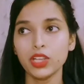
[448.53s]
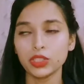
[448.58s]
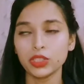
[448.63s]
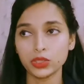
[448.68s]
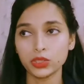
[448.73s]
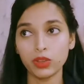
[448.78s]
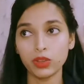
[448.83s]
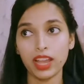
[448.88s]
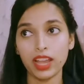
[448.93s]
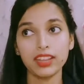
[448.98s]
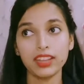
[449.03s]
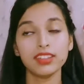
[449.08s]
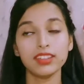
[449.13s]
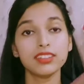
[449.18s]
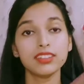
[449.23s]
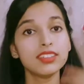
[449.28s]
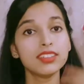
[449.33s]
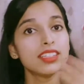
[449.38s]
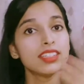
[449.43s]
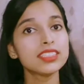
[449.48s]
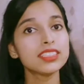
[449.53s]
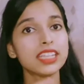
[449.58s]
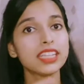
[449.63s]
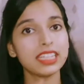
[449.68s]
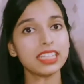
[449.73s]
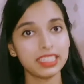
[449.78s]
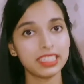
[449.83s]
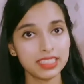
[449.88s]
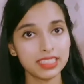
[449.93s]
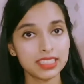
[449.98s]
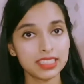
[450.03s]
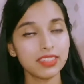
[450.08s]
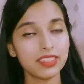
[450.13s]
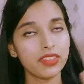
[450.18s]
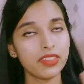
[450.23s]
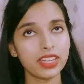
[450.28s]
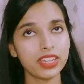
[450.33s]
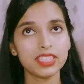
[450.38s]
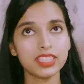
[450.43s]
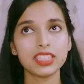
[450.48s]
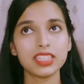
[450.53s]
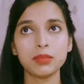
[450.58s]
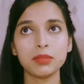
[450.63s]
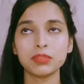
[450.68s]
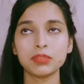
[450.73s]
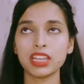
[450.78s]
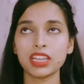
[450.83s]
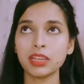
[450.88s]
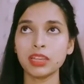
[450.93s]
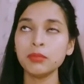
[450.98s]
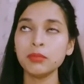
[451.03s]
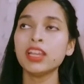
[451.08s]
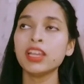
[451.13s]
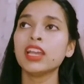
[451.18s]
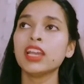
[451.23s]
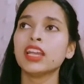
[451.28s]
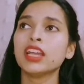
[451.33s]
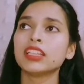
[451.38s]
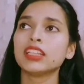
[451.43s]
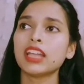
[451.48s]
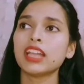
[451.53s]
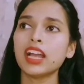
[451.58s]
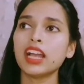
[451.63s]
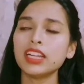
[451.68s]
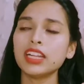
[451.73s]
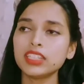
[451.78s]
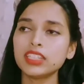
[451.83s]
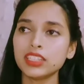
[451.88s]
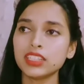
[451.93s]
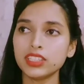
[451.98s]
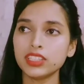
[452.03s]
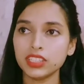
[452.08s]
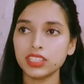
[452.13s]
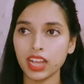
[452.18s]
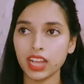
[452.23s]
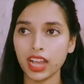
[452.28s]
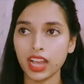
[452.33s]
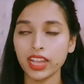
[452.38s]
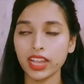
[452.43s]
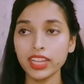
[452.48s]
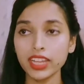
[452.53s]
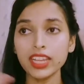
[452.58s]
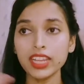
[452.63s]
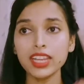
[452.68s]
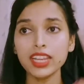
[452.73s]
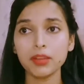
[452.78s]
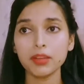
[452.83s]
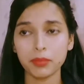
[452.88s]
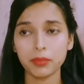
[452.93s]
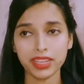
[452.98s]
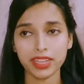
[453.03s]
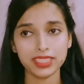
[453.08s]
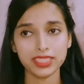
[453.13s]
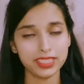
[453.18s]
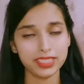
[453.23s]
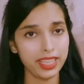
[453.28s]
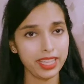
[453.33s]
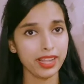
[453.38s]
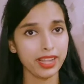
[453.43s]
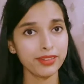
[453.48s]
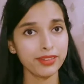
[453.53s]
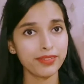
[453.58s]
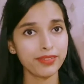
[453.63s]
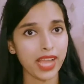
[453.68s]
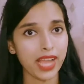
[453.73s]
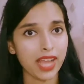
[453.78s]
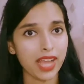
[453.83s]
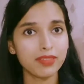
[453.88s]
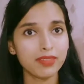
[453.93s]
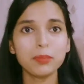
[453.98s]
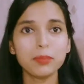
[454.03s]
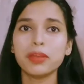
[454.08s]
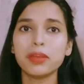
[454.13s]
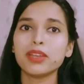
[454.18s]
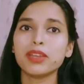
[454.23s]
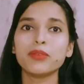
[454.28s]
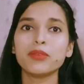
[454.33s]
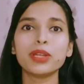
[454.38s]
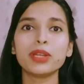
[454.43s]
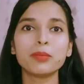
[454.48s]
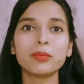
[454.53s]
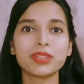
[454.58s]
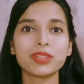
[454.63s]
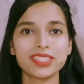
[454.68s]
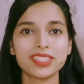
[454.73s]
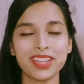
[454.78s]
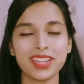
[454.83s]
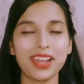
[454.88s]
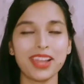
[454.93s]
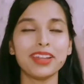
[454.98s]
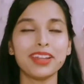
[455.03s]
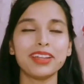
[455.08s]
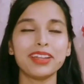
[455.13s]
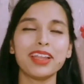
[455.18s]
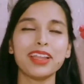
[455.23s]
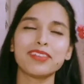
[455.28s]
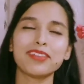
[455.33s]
So I learned a sentence the very same time, that I myself have a benevolent personality.